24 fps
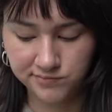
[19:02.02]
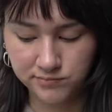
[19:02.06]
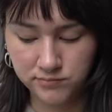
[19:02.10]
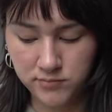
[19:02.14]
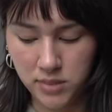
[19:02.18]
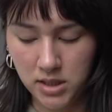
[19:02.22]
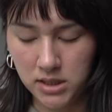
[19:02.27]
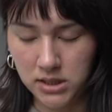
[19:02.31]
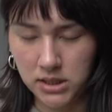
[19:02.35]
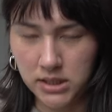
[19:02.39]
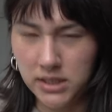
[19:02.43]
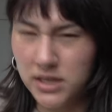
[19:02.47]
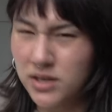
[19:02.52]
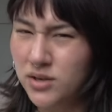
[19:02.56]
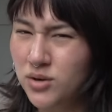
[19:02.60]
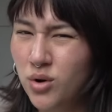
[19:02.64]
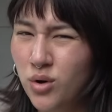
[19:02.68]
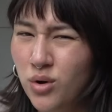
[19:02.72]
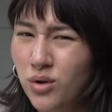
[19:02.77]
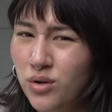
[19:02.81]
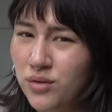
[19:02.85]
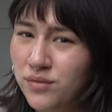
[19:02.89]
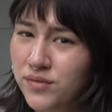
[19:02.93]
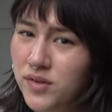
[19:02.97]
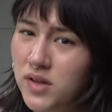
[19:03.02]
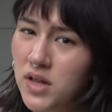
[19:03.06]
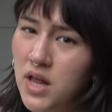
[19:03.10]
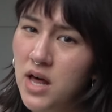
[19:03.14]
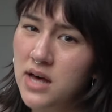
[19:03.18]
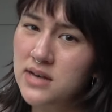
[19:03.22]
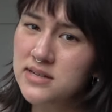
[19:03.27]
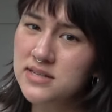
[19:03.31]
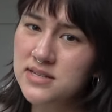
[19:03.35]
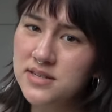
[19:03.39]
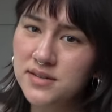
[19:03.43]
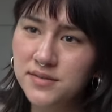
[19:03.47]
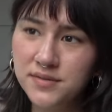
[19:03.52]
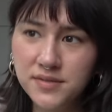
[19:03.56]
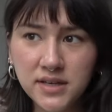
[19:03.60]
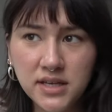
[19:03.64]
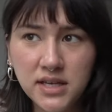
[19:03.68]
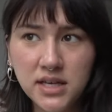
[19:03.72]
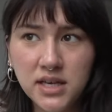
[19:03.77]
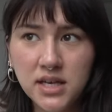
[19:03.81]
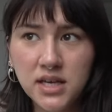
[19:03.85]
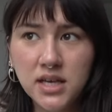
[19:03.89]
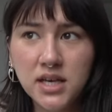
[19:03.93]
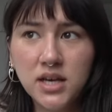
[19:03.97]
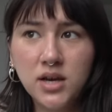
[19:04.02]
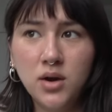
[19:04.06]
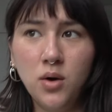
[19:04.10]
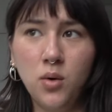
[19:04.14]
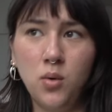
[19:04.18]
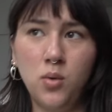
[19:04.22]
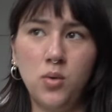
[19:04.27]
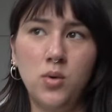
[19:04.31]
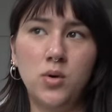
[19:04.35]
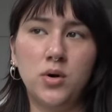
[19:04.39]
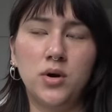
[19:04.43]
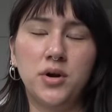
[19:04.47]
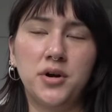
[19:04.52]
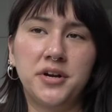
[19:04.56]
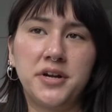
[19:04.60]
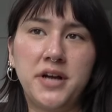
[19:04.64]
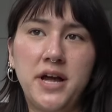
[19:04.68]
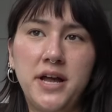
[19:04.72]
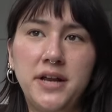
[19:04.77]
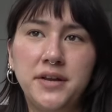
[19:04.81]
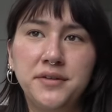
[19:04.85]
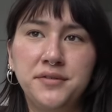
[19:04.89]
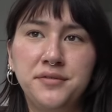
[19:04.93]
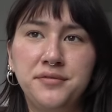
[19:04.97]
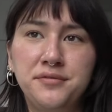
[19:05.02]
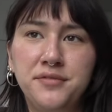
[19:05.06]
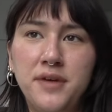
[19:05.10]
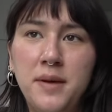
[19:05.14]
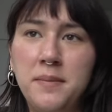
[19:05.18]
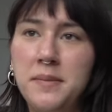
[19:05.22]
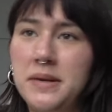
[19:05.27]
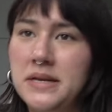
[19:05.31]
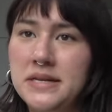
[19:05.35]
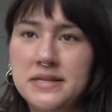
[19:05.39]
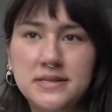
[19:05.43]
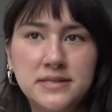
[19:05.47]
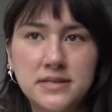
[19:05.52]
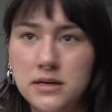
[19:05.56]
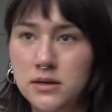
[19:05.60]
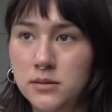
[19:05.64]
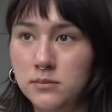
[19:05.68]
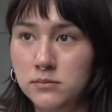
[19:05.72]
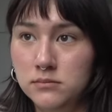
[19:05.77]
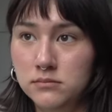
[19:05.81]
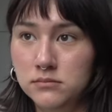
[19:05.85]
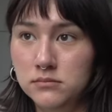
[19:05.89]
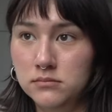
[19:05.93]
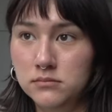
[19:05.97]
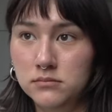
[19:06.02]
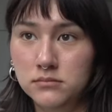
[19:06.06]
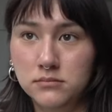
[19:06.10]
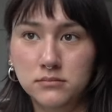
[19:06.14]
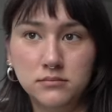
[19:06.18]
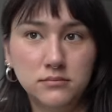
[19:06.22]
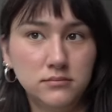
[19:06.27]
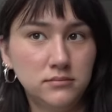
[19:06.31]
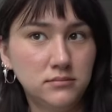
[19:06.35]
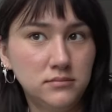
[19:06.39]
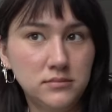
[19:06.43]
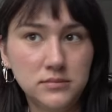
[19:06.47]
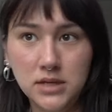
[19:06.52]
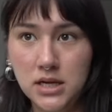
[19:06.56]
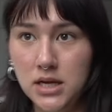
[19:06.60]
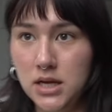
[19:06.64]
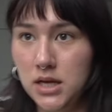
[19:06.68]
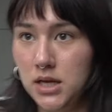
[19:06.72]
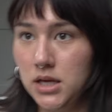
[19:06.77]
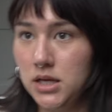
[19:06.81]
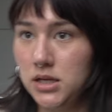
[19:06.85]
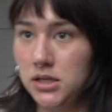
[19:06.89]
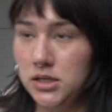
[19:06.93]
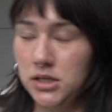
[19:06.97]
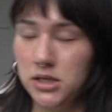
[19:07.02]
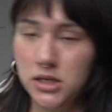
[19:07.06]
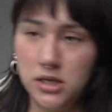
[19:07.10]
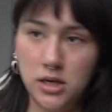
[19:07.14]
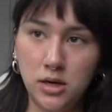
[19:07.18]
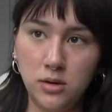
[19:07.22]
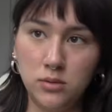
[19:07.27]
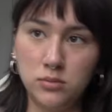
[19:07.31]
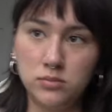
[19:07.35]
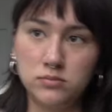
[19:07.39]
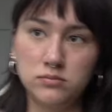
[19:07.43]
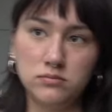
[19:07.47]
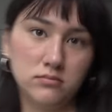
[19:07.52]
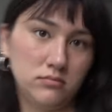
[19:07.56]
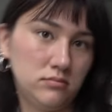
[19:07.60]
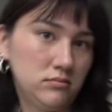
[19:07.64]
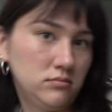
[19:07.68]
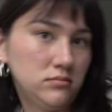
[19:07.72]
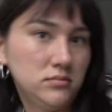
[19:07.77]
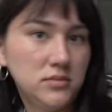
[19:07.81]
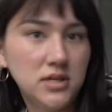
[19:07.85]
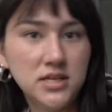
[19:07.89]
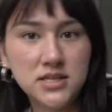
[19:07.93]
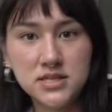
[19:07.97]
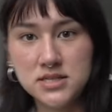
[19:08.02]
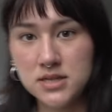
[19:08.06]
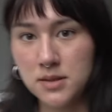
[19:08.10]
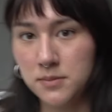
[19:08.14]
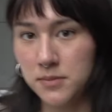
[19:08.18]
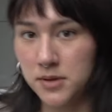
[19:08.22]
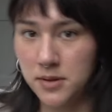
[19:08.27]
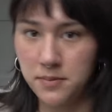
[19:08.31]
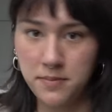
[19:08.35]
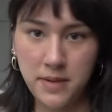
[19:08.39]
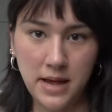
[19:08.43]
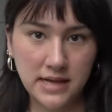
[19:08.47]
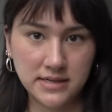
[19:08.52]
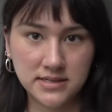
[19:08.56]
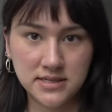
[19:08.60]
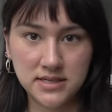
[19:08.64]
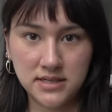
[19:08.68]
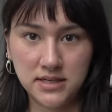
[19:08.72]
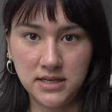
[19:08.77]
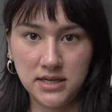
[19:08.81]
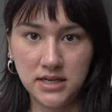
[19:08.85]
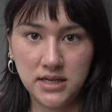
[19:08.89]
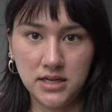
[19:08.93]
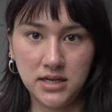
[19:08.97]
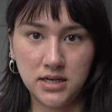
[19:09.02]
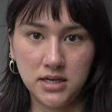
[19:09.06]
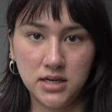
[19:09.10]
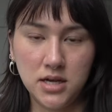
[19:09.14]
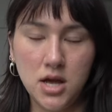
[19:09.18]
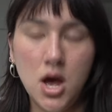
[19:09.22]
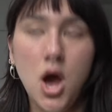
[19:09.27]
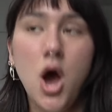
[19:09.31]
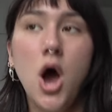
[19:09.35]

political philosophy or kind of feminism, you know, in some capacity.